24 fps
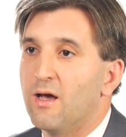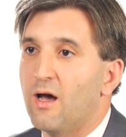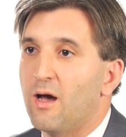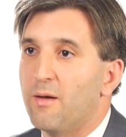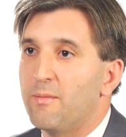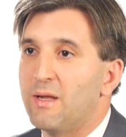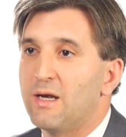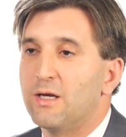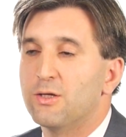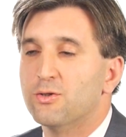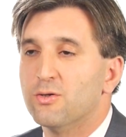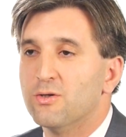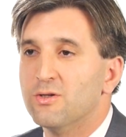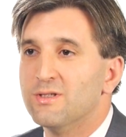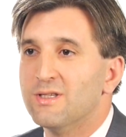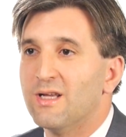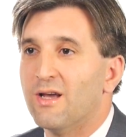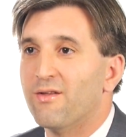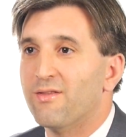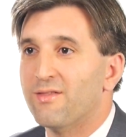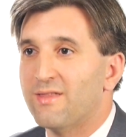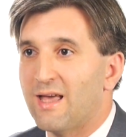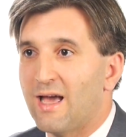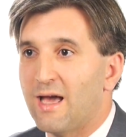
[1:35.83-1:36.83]
And it turns
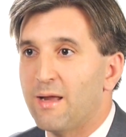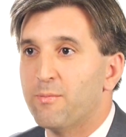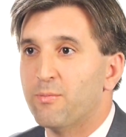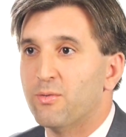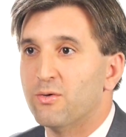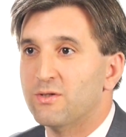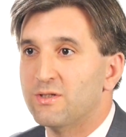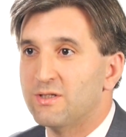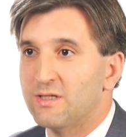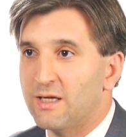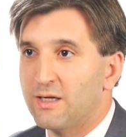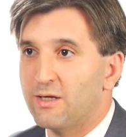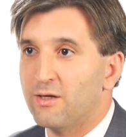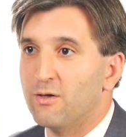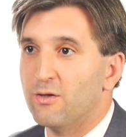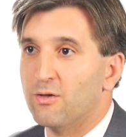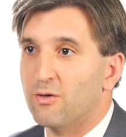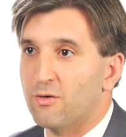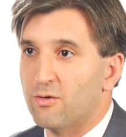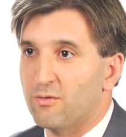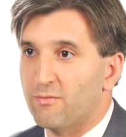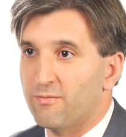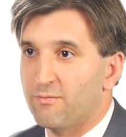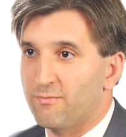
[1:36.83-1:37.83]
out that
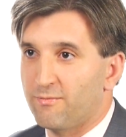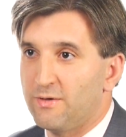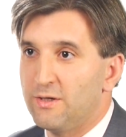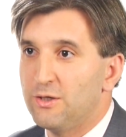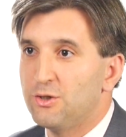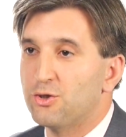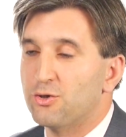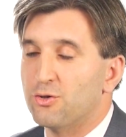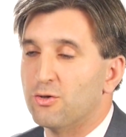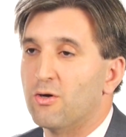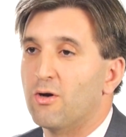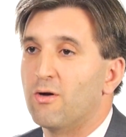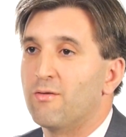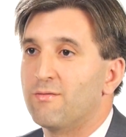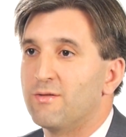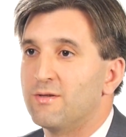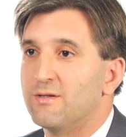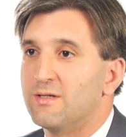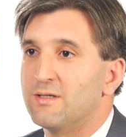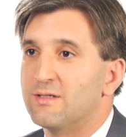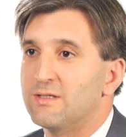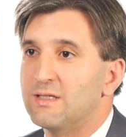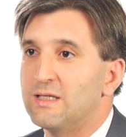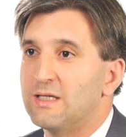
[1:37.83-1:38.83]
particular feature of
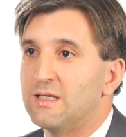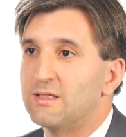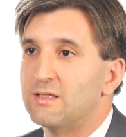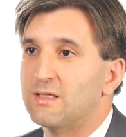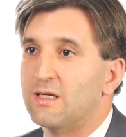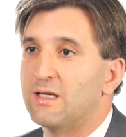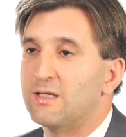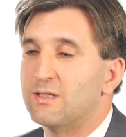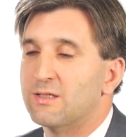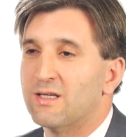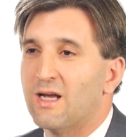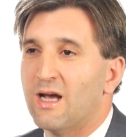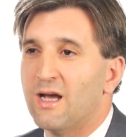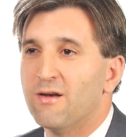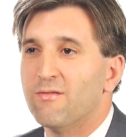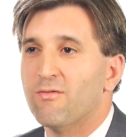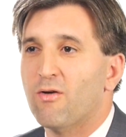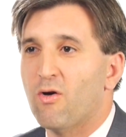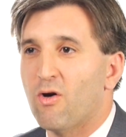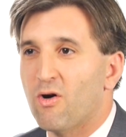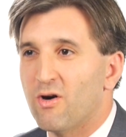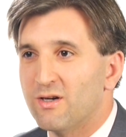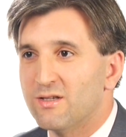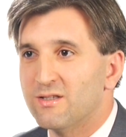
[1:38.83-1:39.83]
the disease is kind of
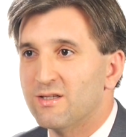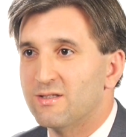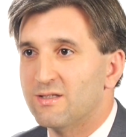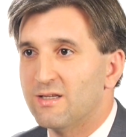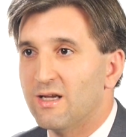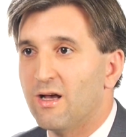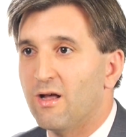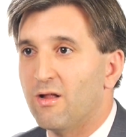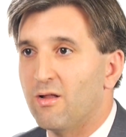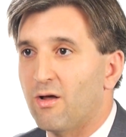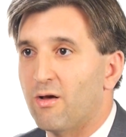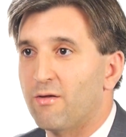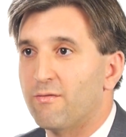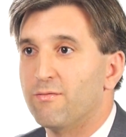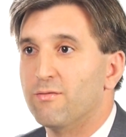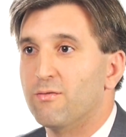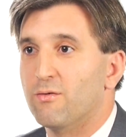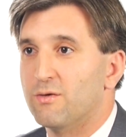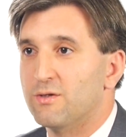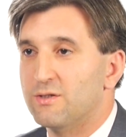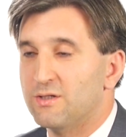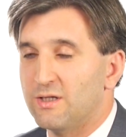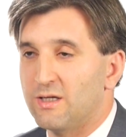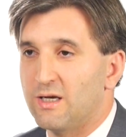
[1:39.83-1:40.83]
hard to tell on
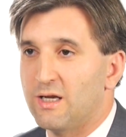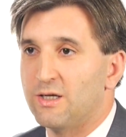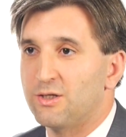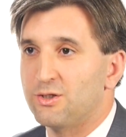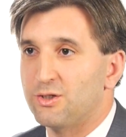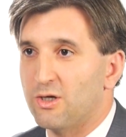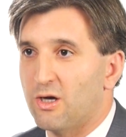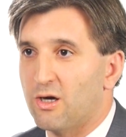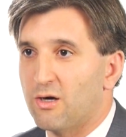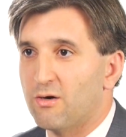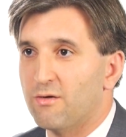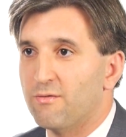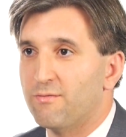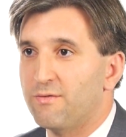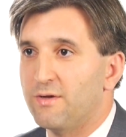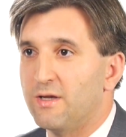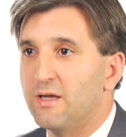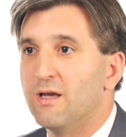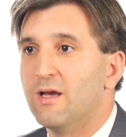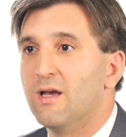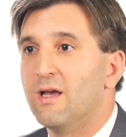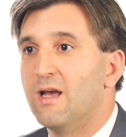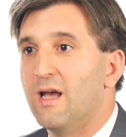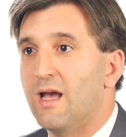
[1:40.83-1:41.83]
fluorescein
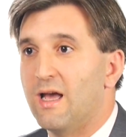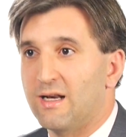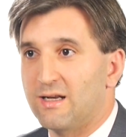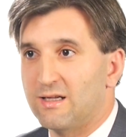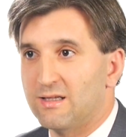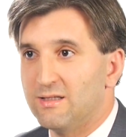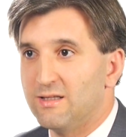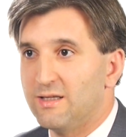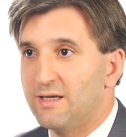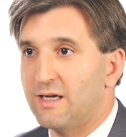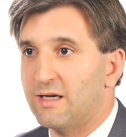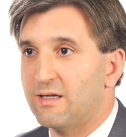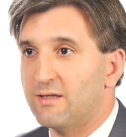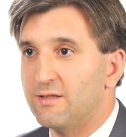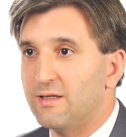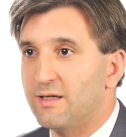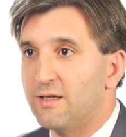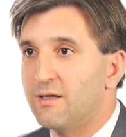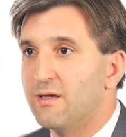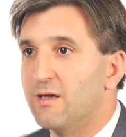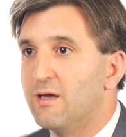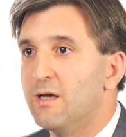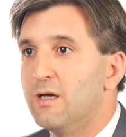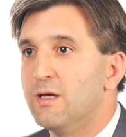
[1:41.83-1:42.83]
angiography and
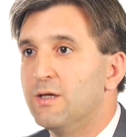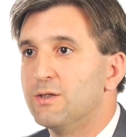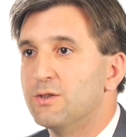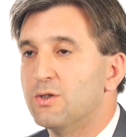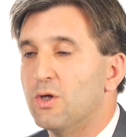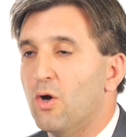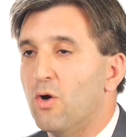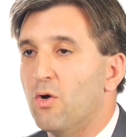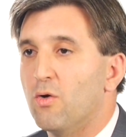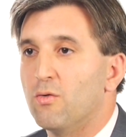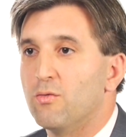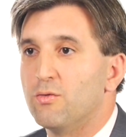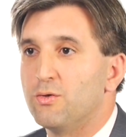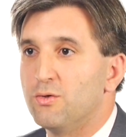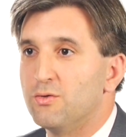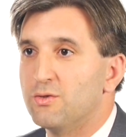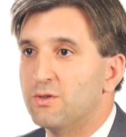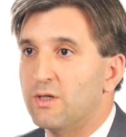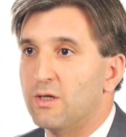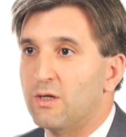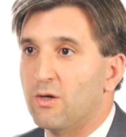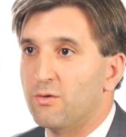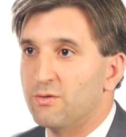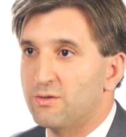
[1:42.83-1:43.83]
clinically. So
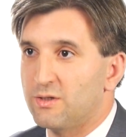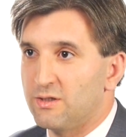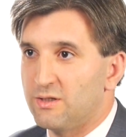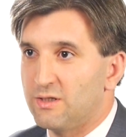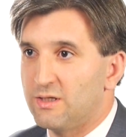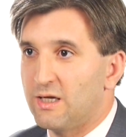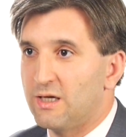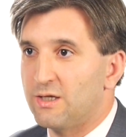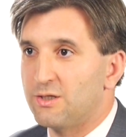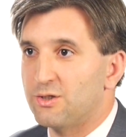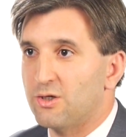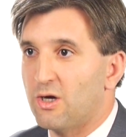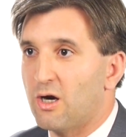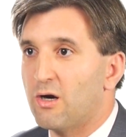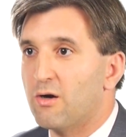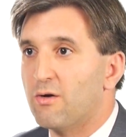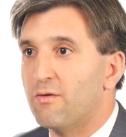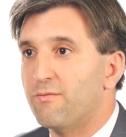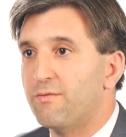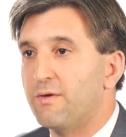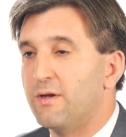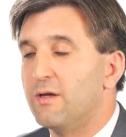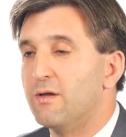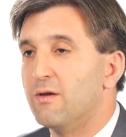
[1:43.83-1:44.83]
using OCT
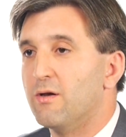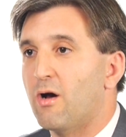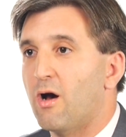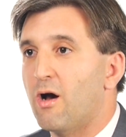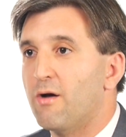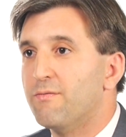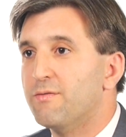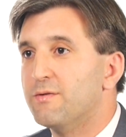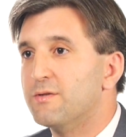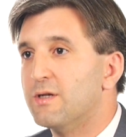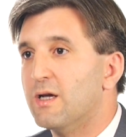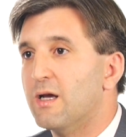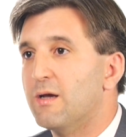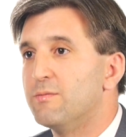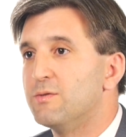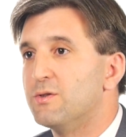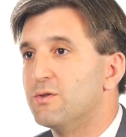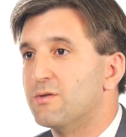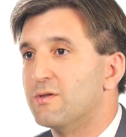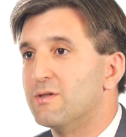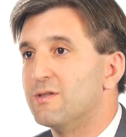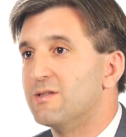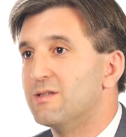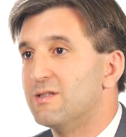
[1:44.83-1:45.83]
angiography,
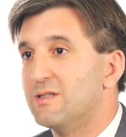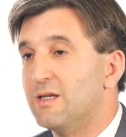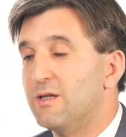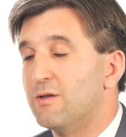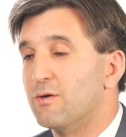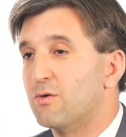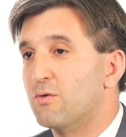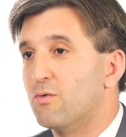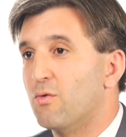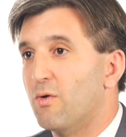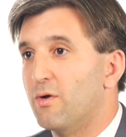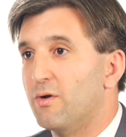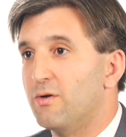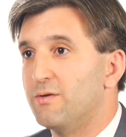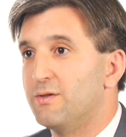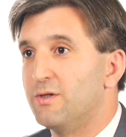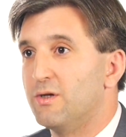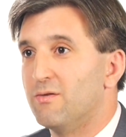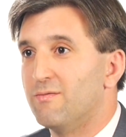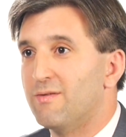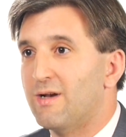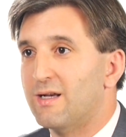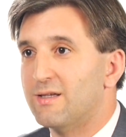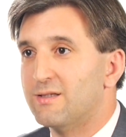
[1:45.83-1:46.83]
oftentimes you can see the choroidal
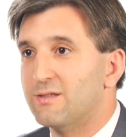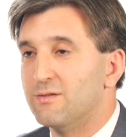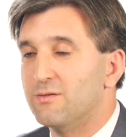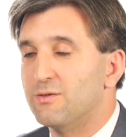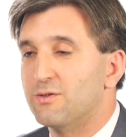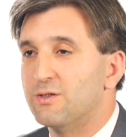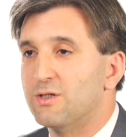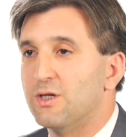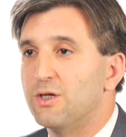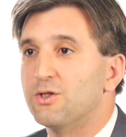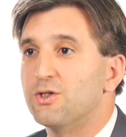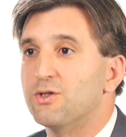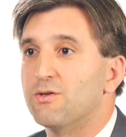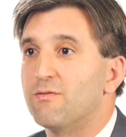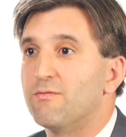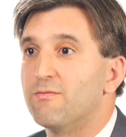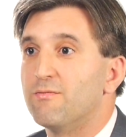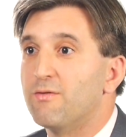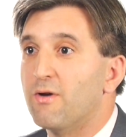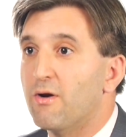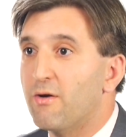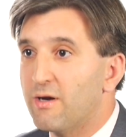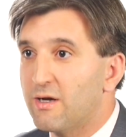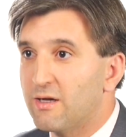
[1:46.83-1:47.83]
neovascularization
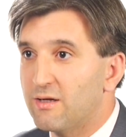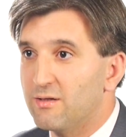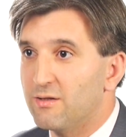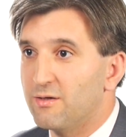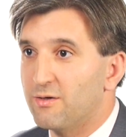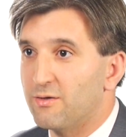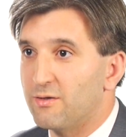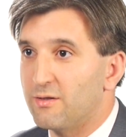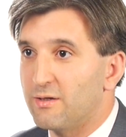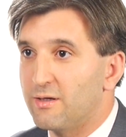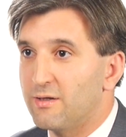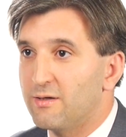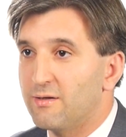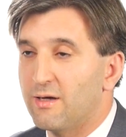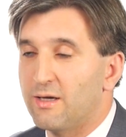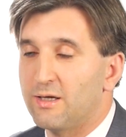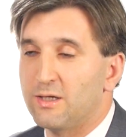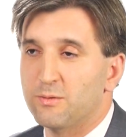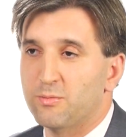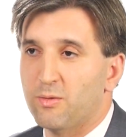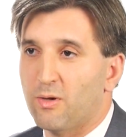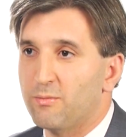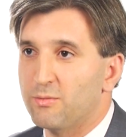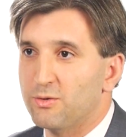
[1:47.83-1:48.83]
very clearly,
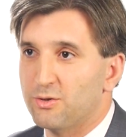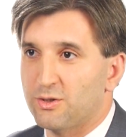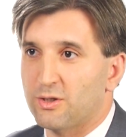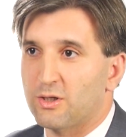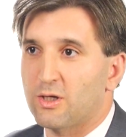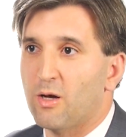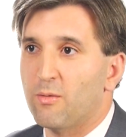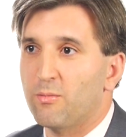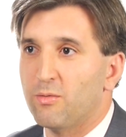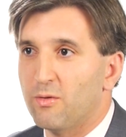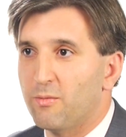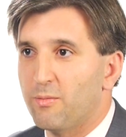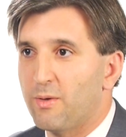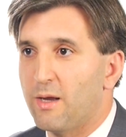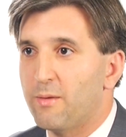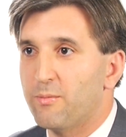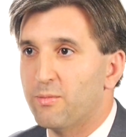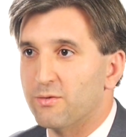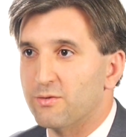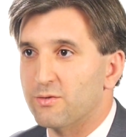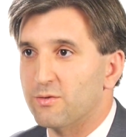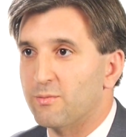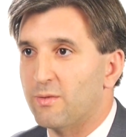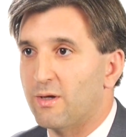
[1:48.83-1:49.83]
and he's published a couple of
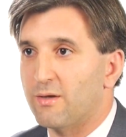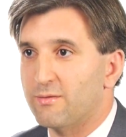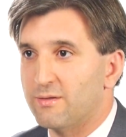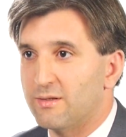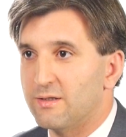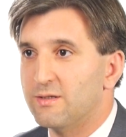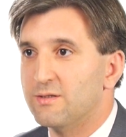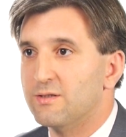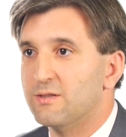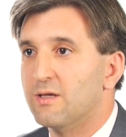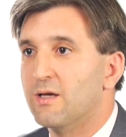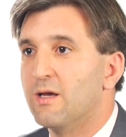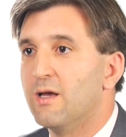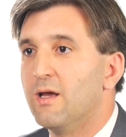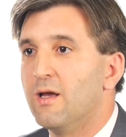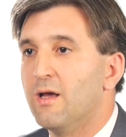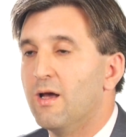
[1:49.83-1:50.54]
papers about this.